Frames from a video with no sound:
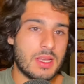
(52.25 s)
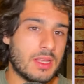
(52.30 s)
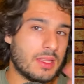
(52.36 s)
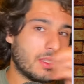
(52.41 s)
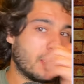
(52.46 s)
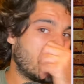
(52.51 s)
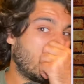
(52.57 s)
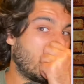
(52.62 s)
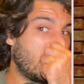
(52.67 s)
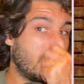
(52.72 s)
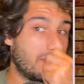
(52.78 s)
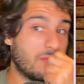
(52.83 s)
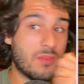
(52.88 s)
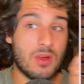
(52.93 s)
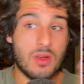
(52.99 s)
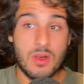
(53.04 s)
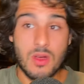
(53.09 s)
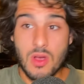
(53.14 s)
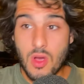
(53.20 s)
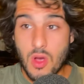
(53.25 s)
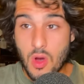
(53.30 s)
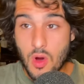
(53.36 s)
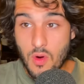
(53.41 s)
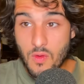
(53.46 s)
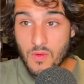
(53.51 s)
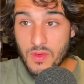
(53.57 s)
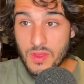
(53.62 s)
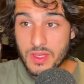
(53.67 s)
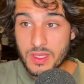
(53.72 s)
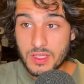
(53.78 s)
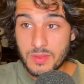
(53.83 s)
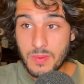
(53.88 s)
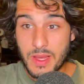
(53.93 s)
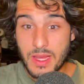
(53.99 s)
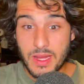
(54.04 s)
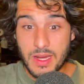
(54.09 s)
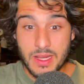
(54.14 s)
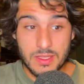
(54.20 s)
This team over the
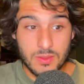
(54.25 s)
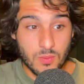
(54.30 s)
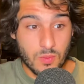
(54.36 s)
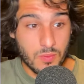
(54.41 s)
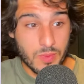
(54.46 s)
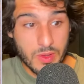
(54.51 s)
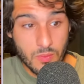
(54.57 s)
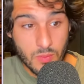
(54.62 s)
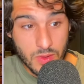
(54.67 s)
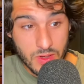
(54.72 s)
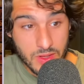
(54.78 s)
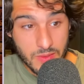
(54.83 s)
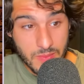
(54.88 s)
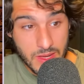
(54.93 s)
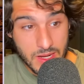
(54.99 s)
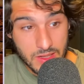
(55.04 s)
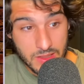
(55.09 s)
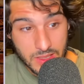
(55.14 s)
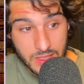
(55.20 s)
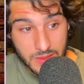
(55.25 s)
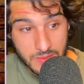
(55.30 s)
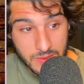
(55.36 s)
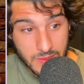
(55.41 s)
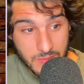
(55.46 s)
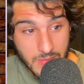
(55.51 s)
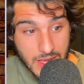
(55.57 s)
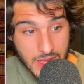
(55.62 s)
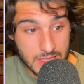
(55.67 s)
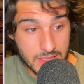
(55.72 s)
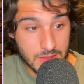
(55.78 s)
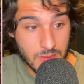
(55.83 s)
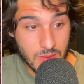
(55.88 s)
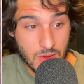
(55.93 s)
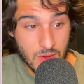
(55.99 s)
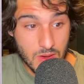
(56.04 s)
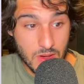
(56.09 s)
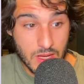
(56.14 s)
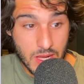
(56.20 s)
span has been one of the better teams in
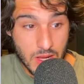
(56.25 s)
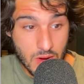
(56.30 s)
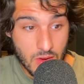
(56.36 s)
basketball